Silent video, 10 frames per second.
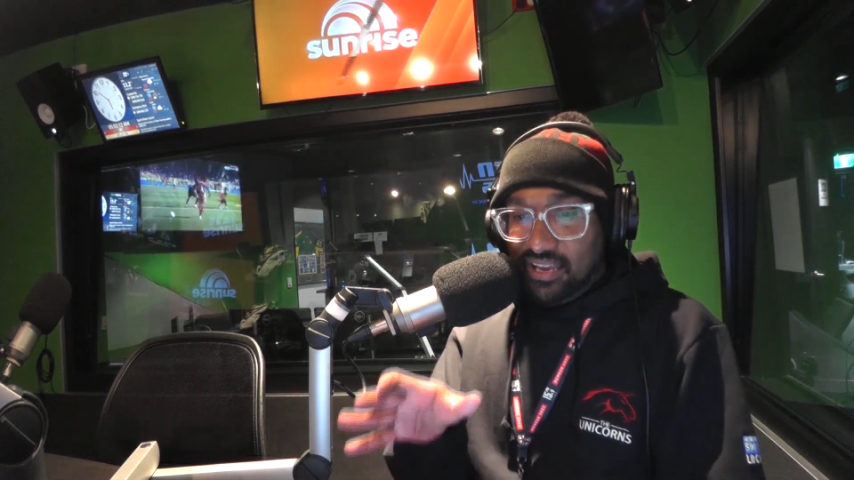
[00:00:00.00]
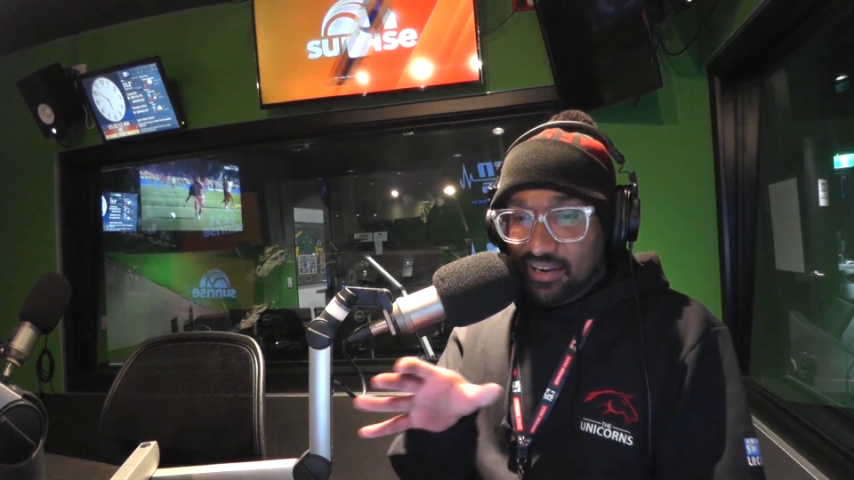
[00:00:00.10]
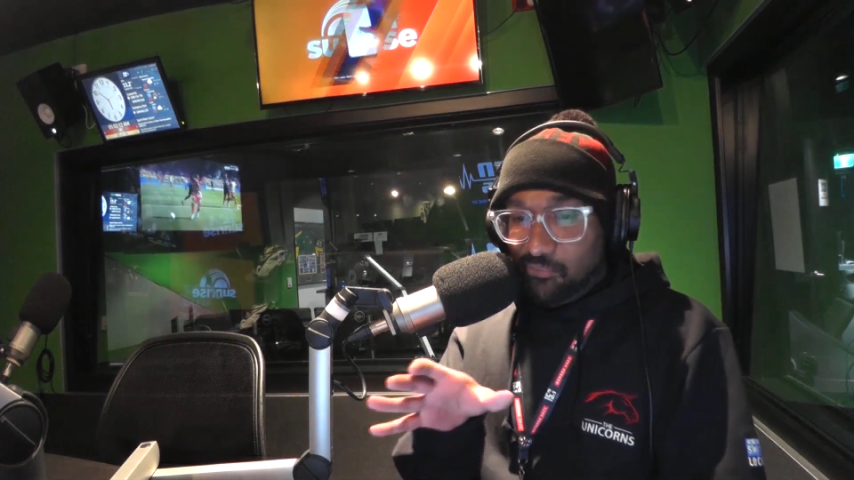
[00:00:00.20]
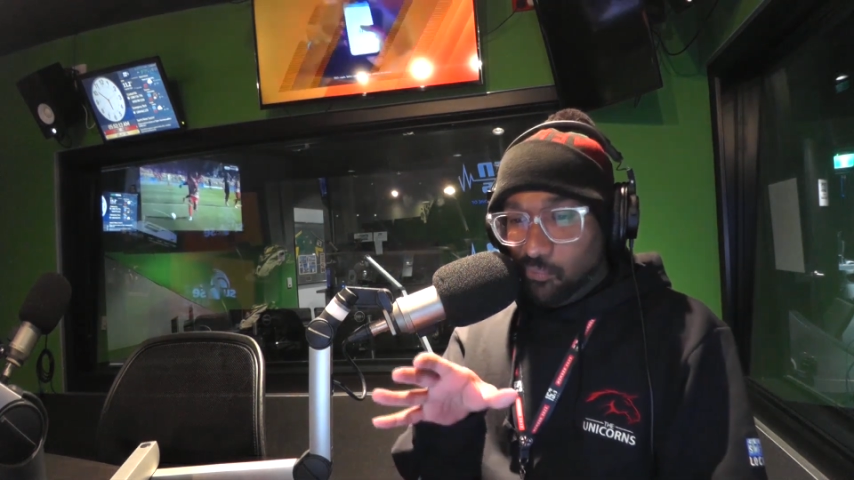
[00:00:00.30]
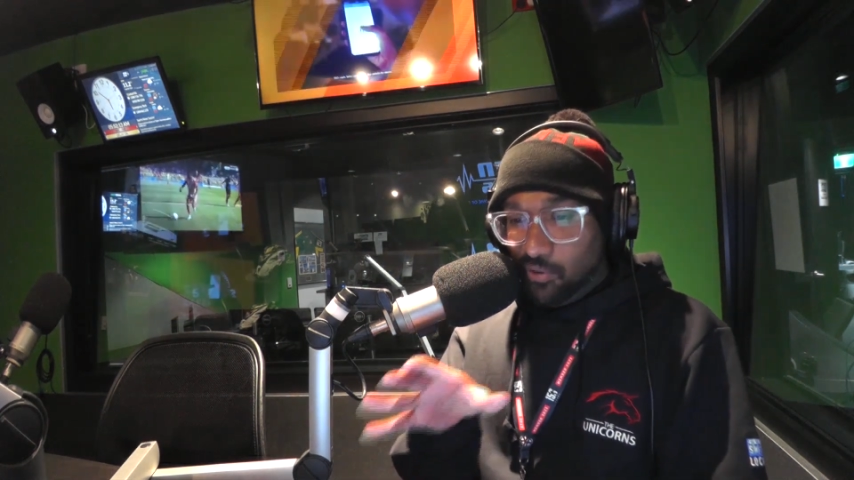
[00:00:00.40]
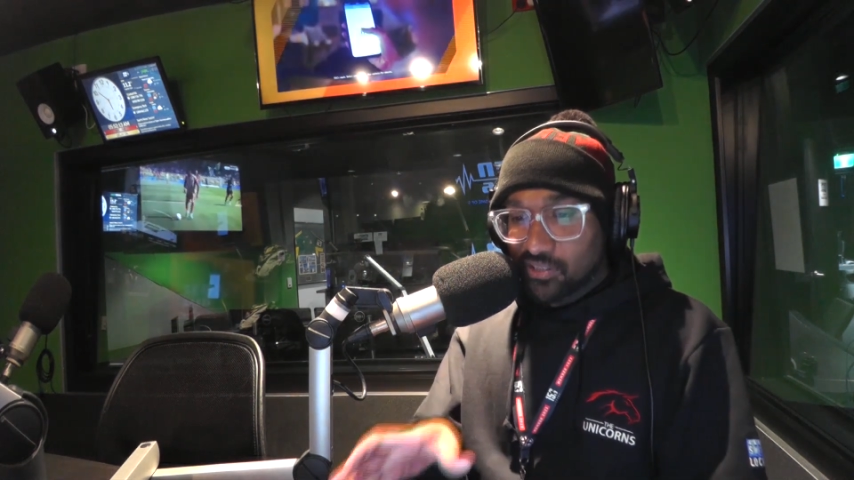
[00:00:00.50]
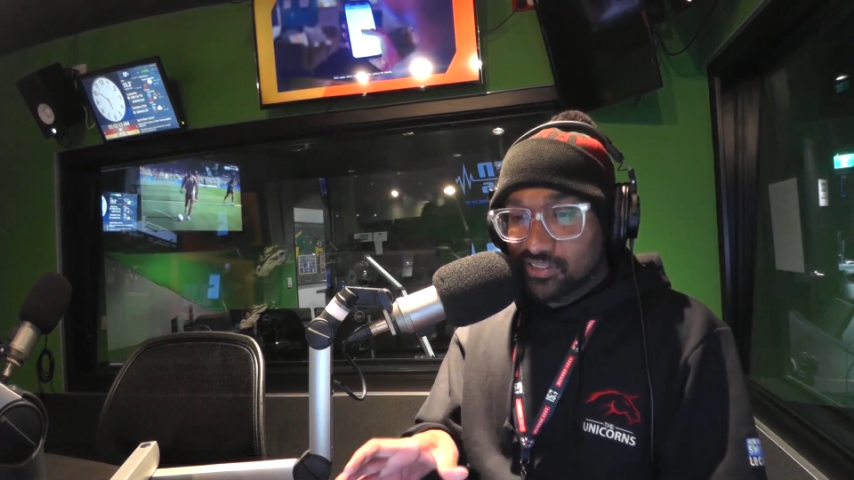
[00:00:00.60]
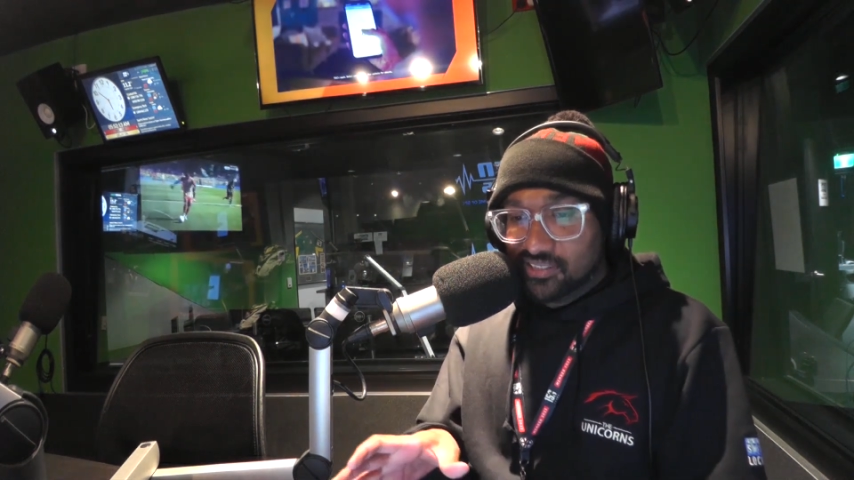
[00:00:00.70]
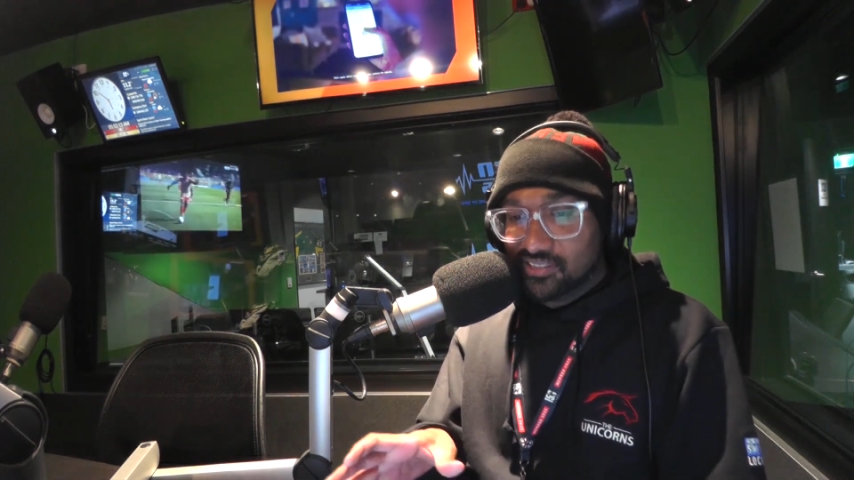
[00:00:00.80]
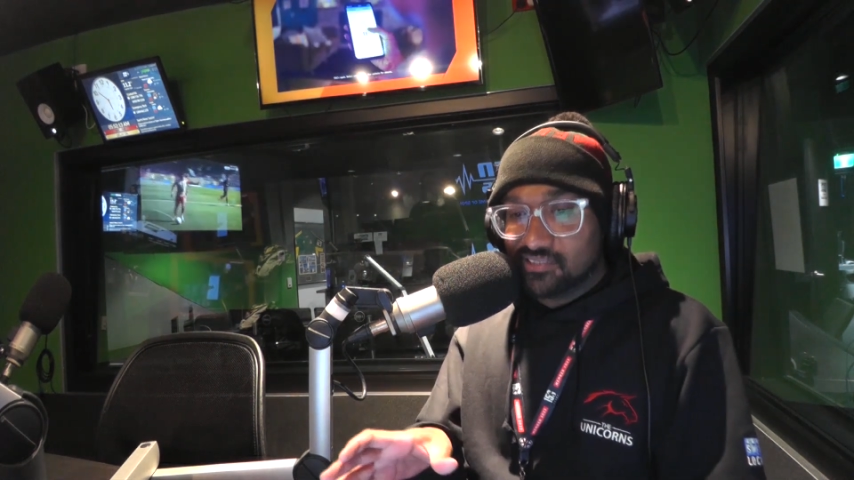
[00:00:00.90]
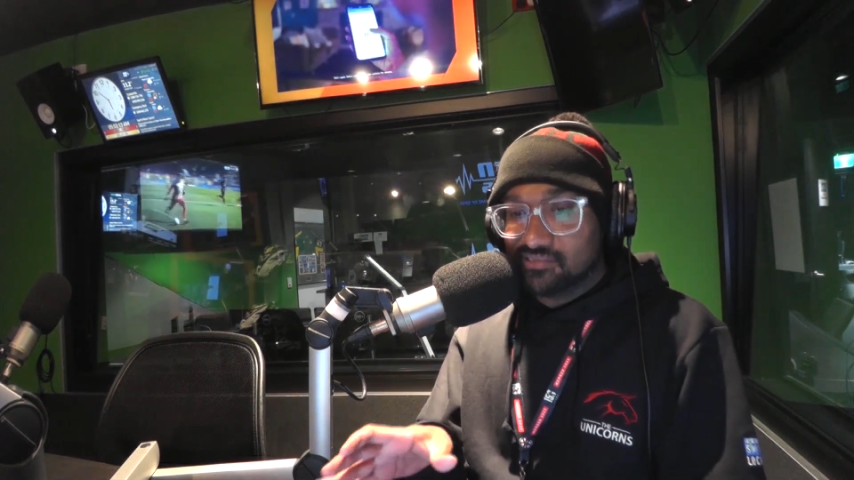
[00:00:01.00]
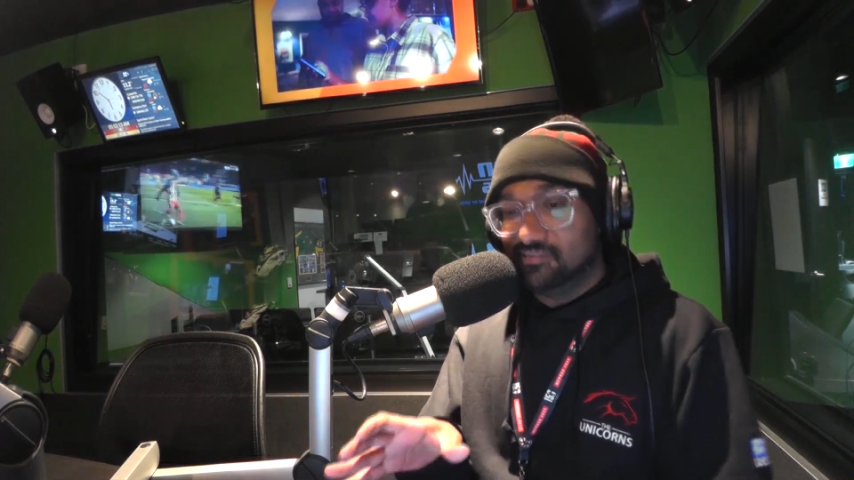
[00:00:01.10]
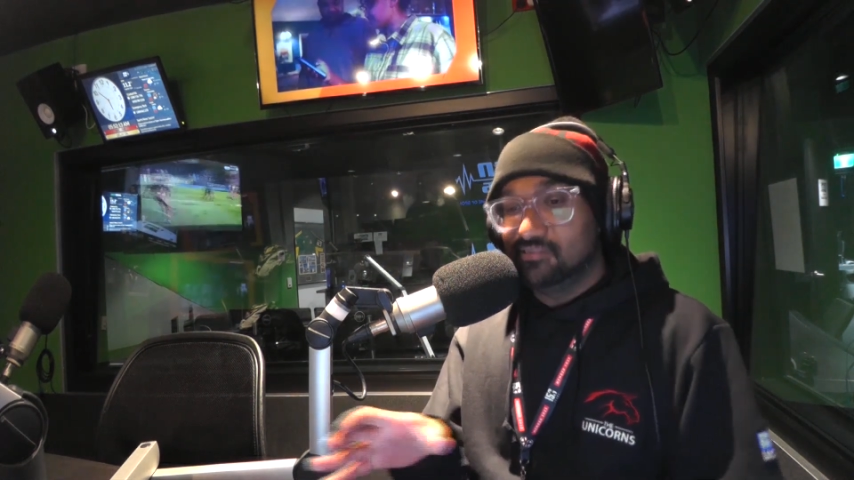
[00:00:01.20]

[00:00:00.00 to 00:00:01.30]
It was